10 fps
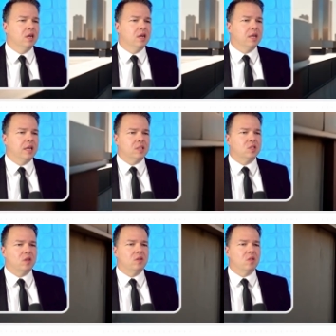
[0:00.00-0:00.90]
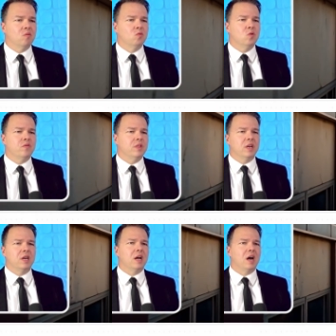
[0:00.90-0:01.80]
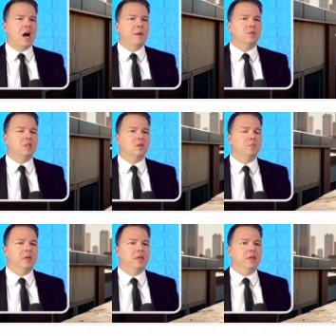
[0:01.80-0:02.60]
gets on the other roof, and then kind of hops a little bit.